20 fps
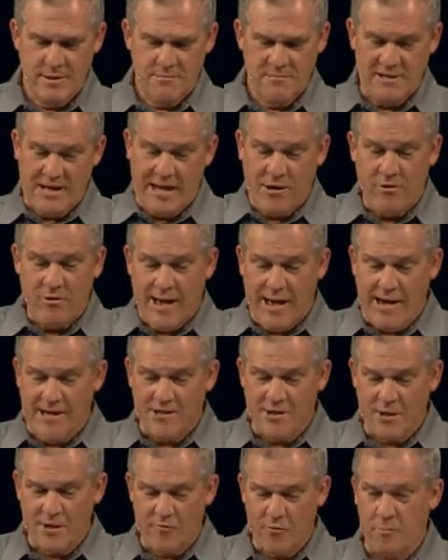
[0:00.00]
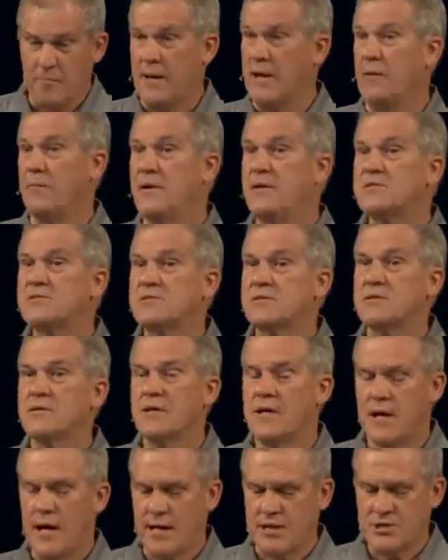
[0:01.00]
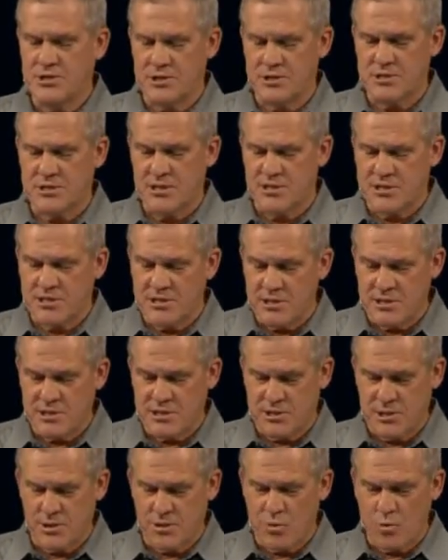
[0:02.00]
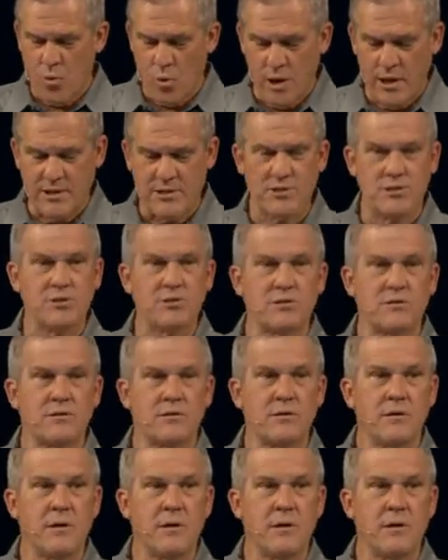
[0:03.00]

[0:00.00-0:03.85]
But I don't know how to deliver babies. I just assisted once.